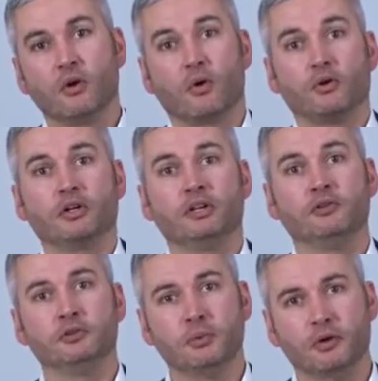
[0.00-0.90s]
Or you can
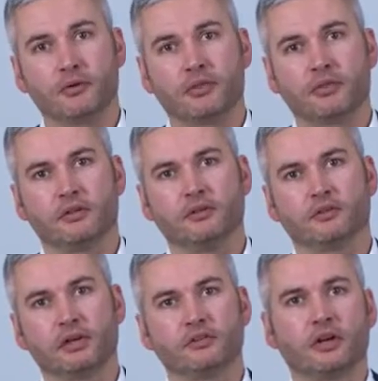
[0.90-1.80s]
even do both.
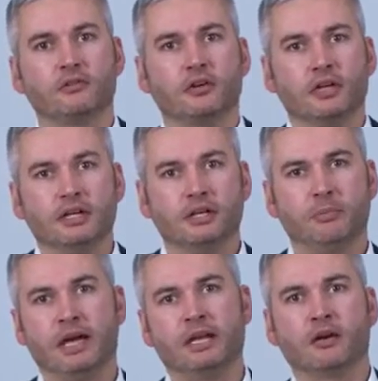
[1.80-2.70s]
So it's not
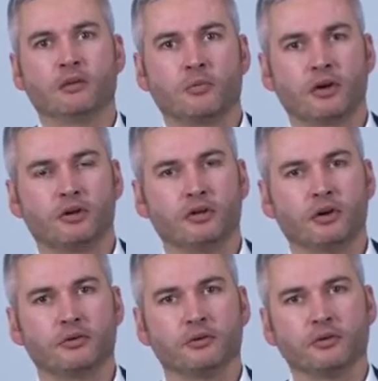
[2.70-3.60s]
dependent on one or the
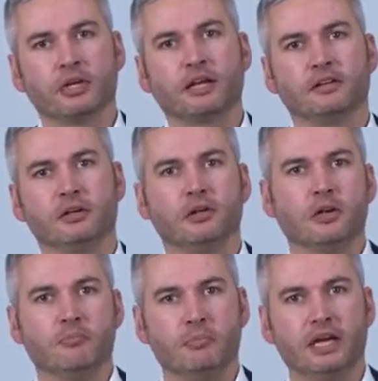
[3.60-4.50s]
other. You can actually
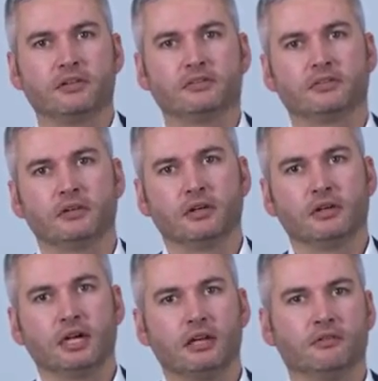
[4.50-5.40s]
mix
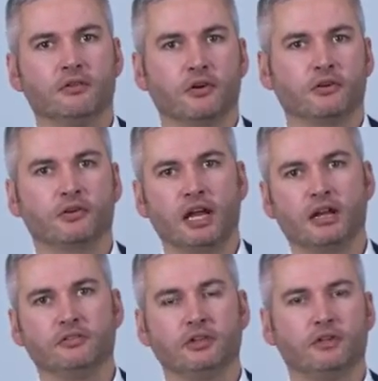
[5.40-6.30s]
in the
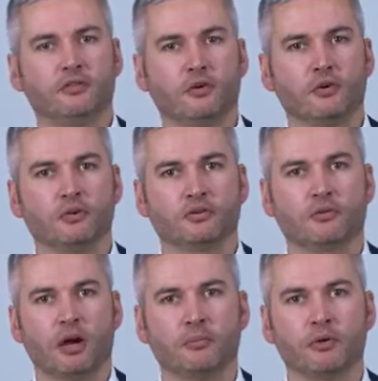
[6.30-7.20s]
functionality and the focus
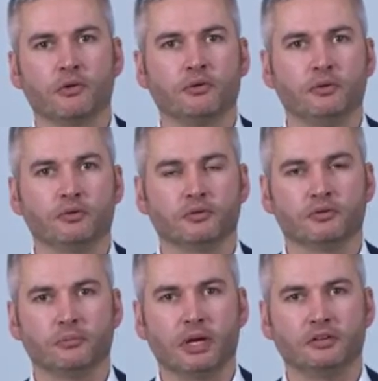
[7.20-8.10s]
around both
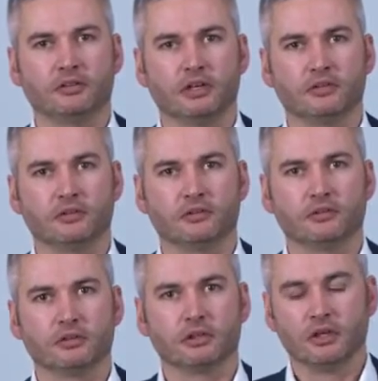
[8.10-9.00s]
users and base stations.
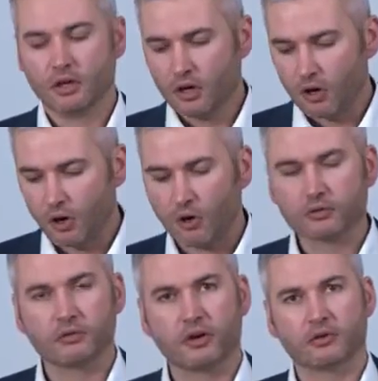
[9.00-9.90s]

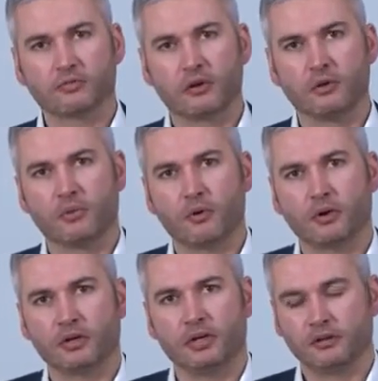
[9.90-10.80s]
Also, what is very
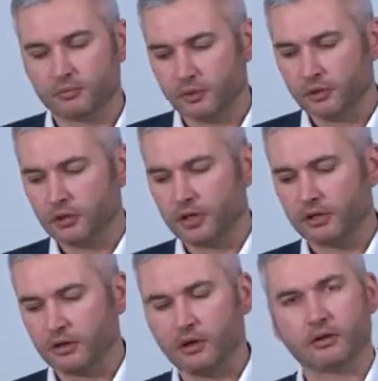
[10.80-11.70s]
important is when you look
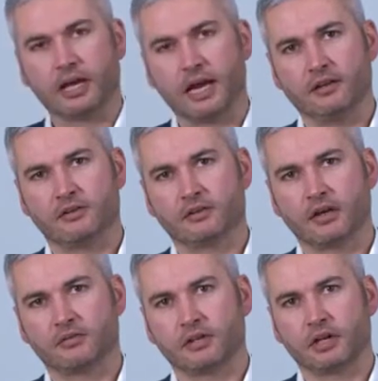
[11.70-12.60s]
at all the handsets
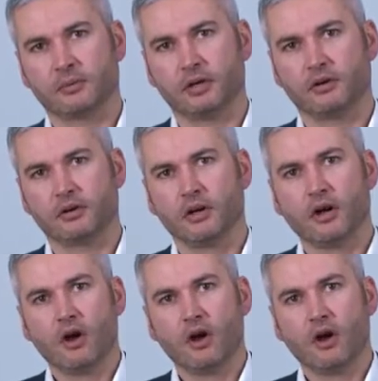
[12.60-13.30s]
I've set up here,